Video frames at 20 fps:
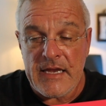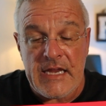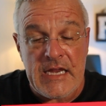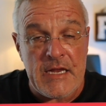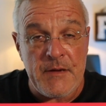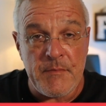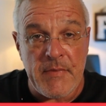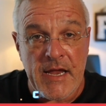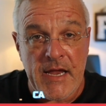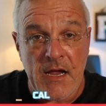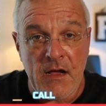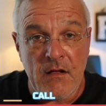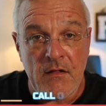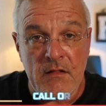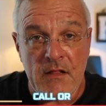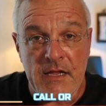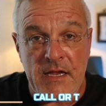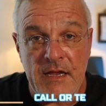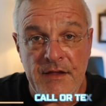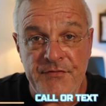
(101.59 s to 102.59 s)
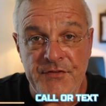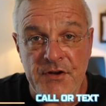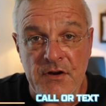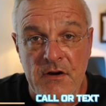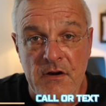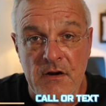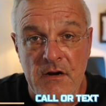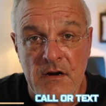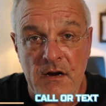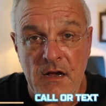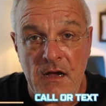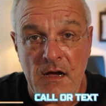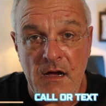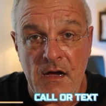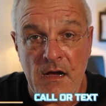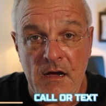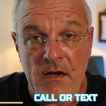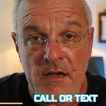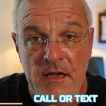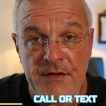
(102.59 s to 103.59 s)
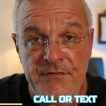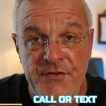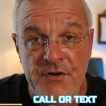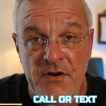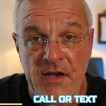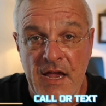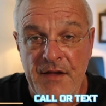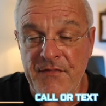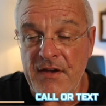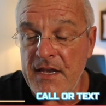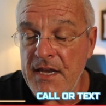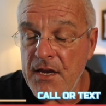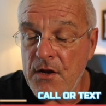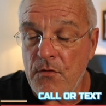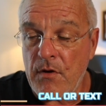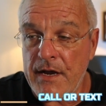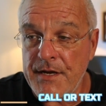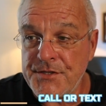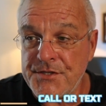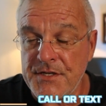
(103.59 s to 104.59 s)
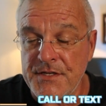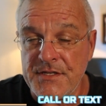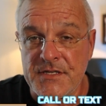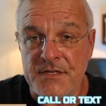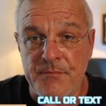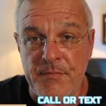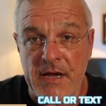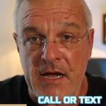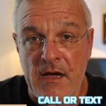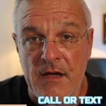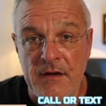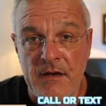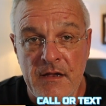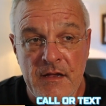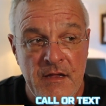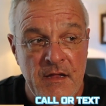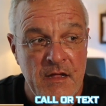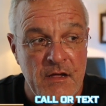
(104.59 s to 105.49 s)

email if you have any questions about